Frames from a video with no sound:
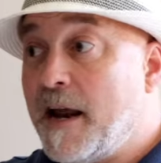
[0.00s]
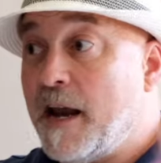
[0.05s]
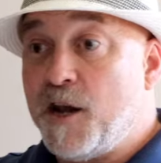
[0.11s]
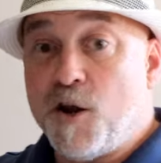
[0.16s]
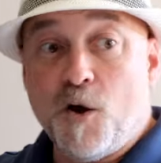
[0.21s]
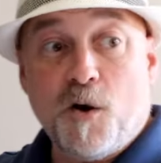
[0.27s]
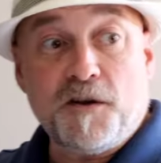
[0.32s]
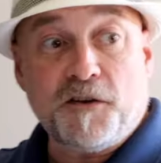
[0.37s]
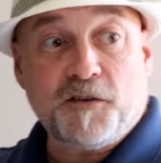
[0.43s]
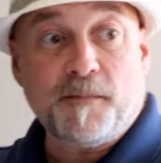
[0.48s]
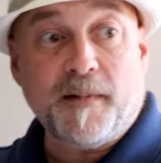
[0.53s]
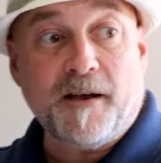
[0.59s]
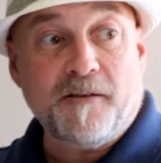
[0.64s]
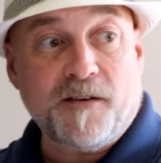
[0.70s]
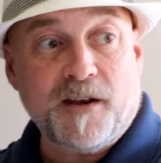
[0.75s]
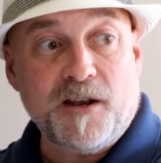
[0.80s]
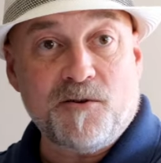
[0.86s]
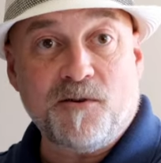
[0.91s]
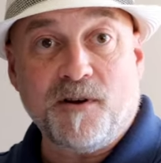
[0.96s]
I notice my
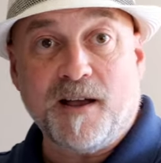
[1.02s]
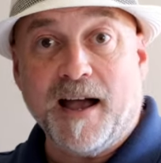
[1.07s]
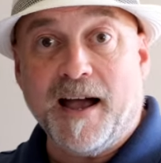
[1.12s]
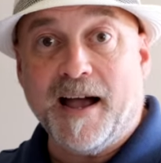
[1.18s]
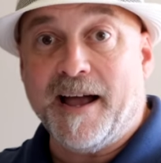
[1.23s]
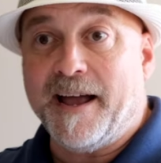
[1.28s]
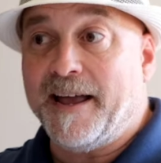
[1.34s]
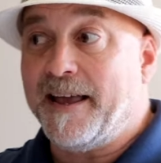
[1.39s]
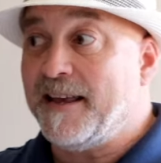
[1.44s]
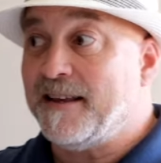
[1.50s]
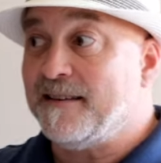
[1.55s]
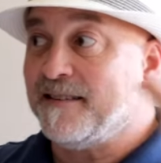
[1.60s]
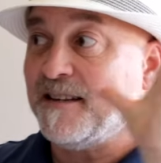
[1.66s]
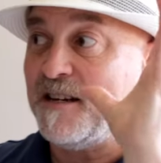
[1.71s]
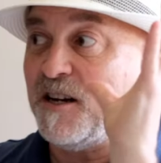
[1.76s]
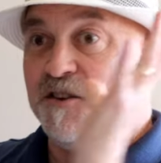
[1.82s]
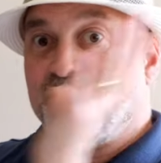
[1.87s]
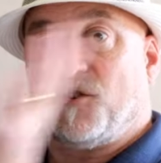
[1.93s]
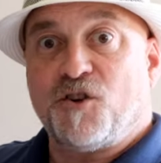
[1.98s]
video guy is
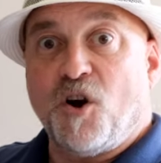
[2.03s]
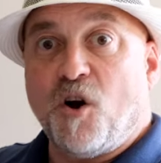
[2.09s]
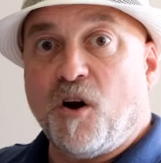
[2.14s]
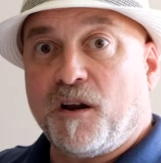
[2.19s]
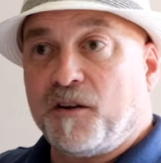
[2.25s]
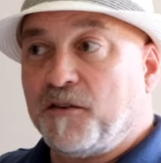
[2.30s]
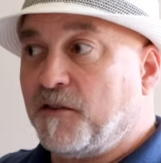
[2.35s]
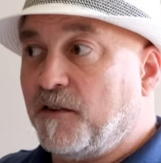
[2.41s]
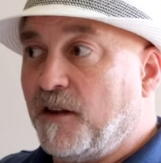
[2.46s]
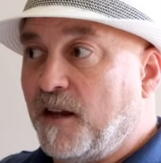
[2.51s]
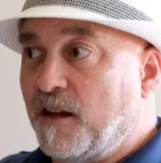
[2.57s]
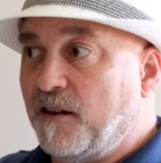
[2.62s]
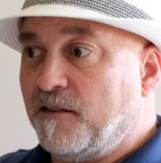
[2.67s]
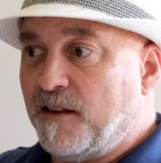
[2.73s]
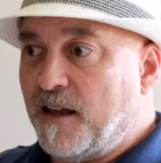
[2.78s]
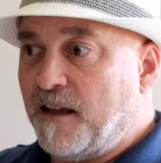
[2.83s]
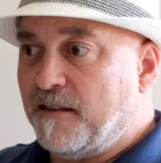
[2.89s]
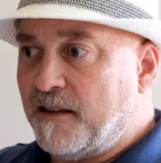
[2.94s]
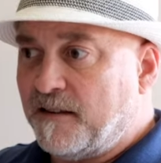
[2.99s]
in a dark,
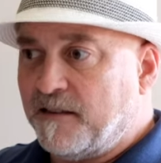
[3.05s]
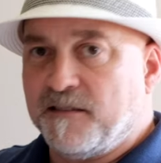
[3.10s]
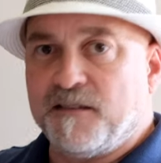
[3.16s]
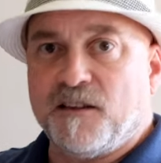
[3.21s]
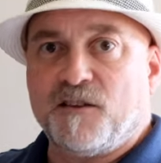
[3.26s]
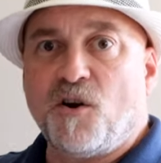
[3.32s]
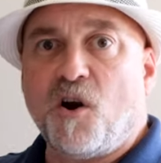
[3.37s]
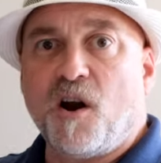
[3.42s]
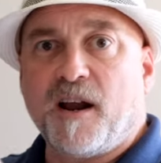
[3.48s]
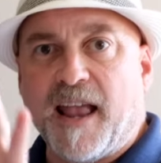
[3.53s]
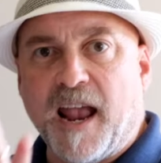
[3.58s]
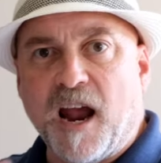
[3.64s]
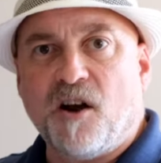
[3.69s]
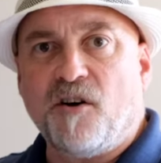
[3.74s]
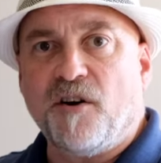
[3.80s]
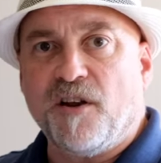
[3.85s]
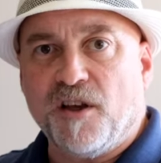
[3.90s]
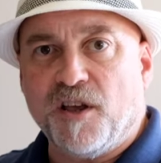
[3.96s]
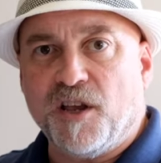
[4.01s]
is, it, this is a dark
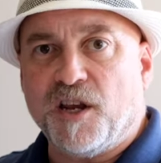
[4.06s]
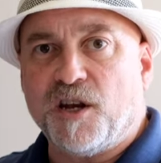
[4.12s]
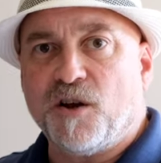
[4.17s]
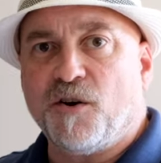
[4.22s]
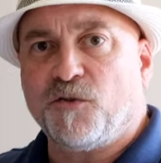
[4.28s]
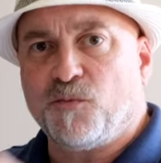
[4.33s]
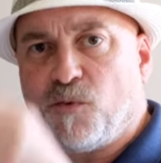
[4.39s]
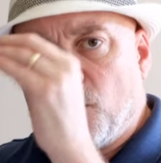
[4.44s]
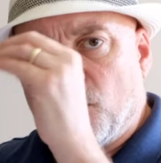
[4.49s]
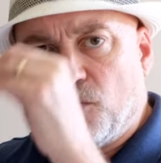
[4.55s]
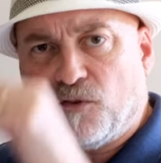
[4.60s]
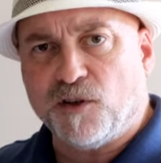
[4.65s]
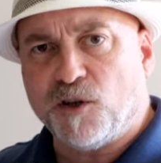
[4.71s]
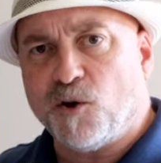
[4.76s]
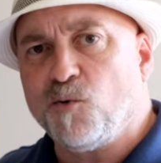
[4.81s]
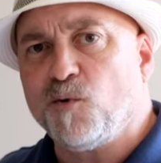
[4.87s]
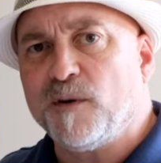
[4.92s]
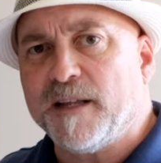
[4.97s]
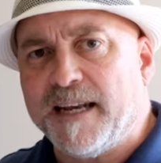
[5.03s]
area, you know, it's one of those
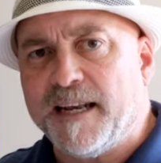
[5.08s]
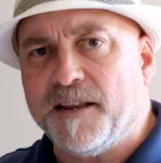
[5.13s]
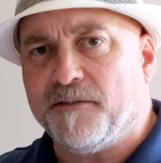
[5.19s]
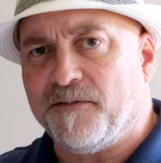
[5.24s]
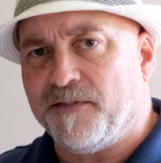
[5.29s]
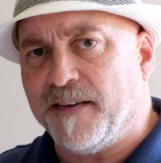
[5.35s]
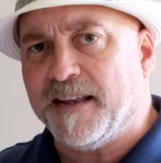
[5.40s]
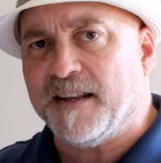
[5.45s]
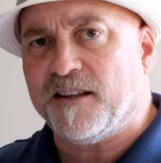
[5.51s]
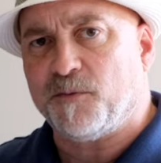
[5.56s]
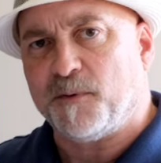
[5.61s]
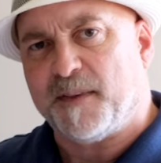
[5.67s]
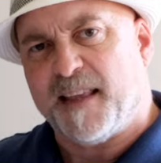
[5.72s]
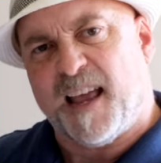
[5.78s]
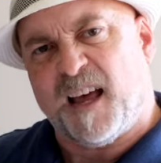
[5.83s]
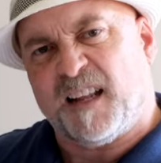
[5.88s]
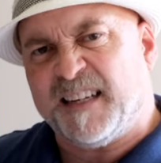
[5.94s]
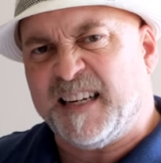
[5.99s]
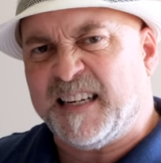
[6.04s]
low lit events with
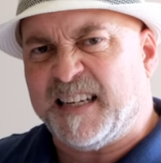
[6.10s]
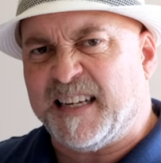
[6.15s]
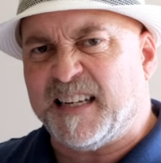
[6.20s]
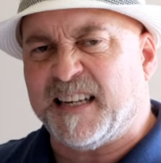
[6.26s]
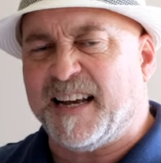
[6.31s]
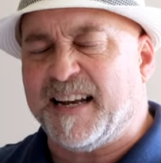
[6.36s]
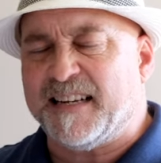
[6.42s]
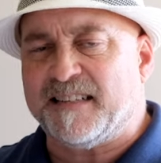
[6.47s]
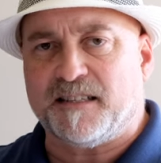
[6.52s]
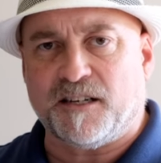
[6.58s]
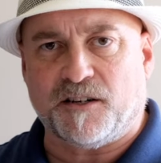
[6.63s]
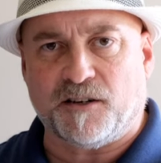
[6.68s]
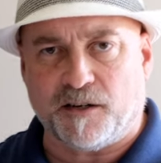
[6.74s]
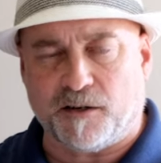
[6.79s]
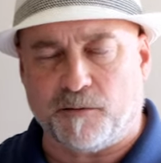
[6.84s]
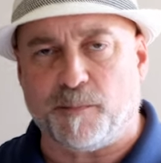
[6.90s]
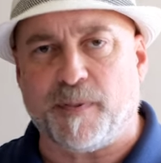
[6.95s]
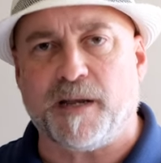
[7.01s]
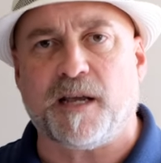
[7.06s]
the LED lights that
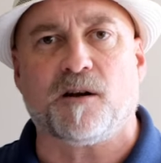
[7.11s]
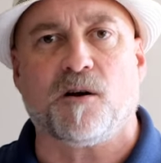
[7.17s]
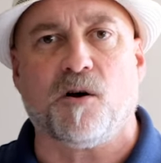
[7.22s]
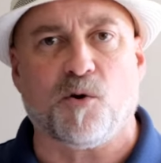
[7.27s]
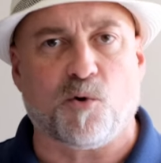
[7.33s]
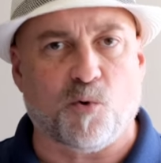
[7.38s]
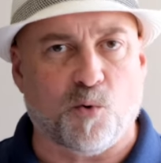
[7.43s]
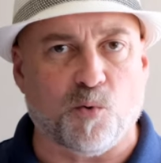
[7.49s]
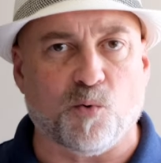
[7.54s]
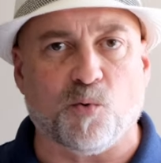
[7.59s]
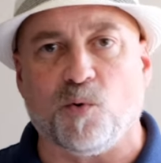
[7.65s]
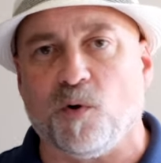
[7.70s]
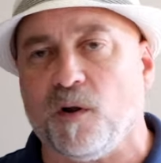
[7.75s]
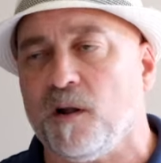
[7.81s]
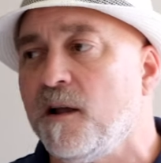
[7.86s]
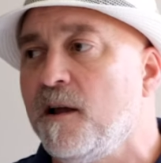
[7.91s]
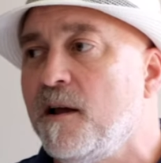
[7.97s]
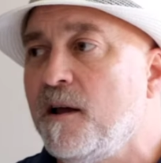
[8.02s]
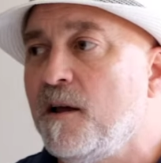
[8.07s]
they're being all
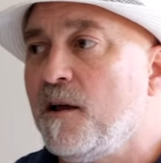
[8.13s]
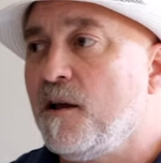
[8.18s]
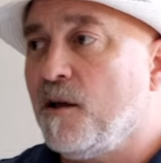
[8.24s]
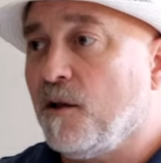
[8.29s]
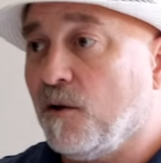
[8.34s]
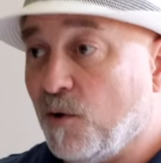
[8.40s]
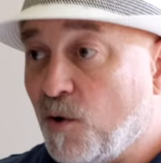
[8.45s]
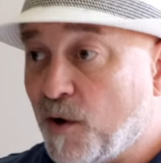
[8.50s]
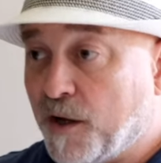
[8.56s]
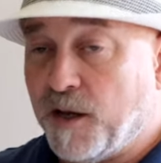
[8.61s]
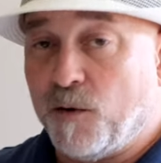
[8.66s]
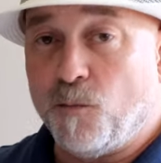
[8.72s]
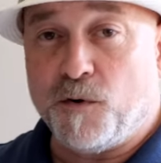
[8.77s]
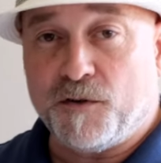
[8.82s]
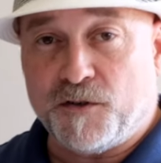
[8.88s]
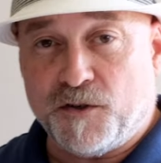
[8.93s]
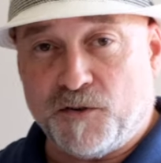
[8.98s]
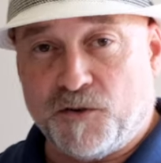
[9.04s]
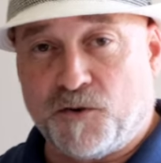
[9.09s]
cool looking,
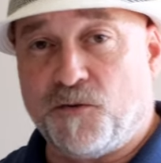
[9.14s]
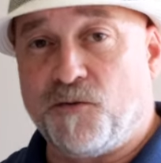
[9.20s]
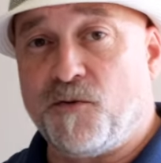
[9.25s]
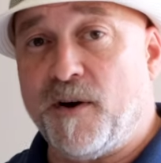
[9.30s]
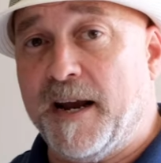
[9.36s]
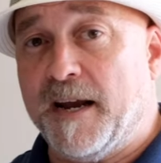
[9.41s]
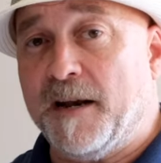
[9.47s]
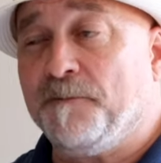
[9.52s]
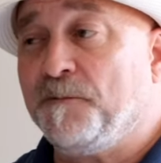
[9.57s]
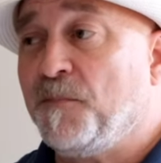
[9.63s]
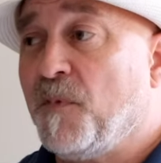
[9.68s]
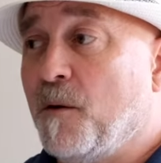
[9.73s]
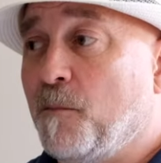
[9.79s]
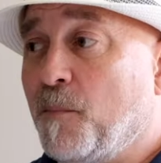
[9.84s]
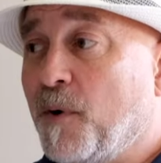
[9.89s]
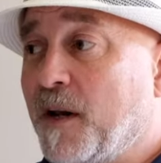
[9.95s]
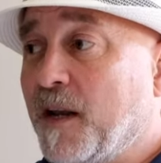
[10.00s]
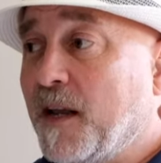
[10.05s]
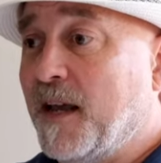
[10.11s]
which is great.
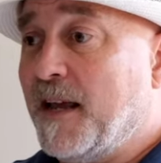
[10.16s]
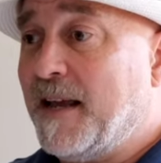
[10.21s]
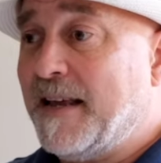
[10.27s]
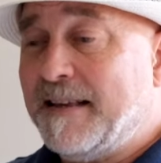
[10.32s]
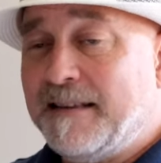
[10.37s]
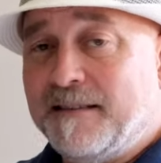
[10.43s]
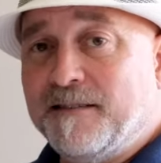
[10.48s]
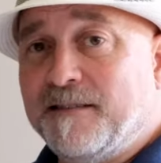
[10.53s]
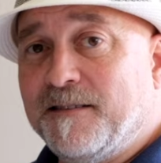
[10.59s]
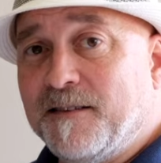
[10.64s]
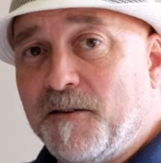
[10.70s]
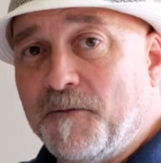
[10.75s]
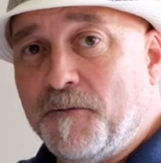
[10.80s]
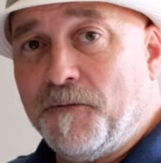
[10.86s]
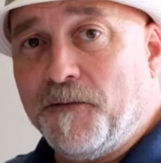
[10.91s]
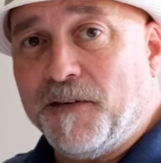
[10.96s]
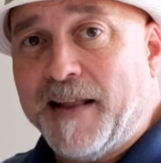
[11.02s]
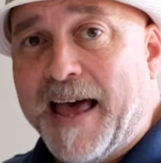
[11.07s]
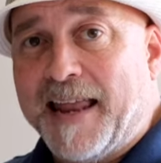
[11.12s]
But his
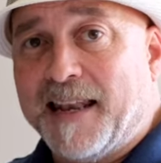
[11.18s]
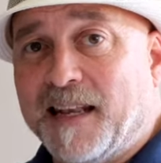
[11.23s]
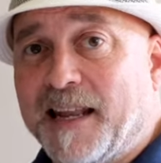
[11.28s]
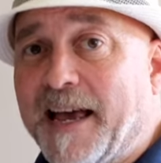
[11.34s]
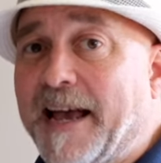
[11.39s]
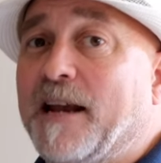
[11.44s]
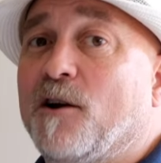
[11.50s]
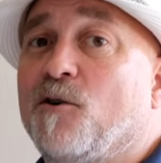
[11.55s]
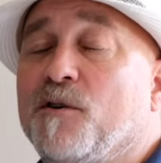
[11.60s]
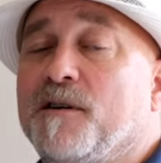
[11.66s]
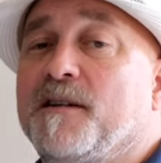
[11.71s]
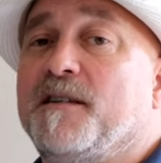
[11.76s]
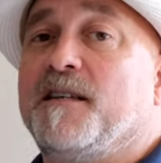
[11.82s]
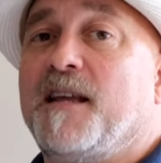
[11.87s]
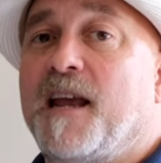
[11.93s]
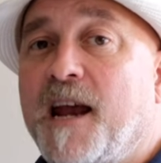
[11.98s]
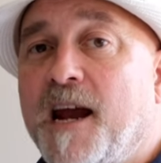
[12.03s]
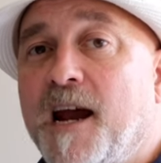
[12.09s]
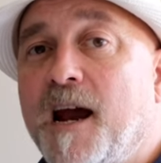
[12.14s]
flat light on his
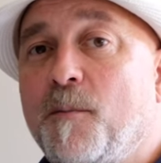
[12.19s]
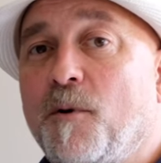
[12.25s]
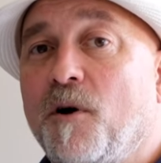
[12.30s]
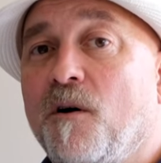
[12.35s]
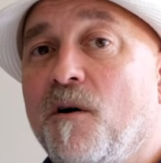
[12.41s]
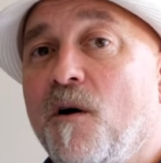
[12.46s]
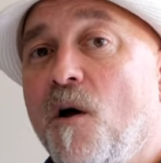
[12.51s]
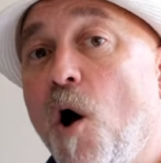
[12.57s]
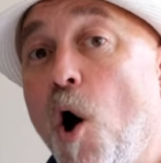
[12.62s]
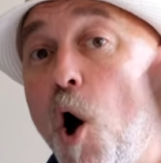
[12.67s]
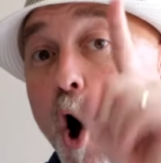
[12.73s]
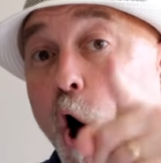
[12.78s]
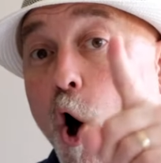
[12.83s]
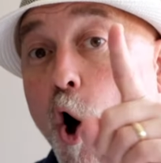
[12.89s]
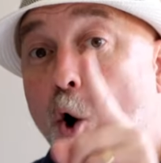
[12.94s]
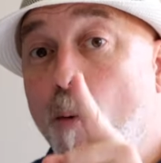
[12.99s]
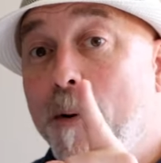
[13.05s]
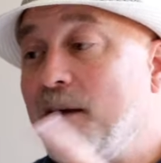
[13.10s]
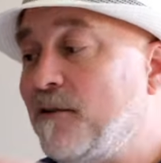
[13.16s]
camera
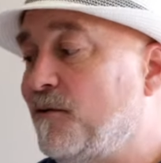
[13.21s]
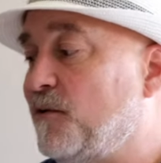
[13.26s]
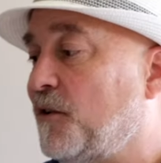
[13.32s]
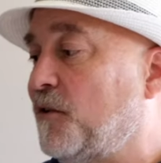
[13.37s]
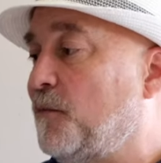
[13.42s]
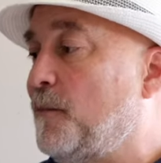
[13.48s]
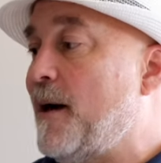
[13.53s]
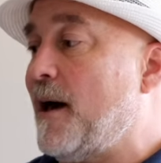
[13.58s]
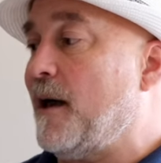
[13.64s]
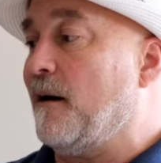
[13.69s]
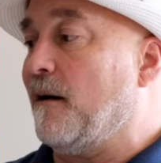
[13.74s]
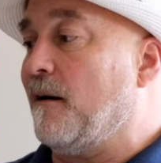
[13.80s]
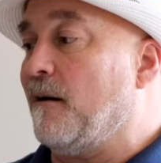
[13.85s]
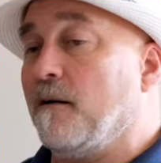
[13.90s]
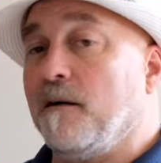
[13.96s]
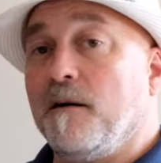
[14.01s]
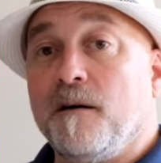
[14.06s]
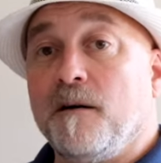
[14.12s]
always looks better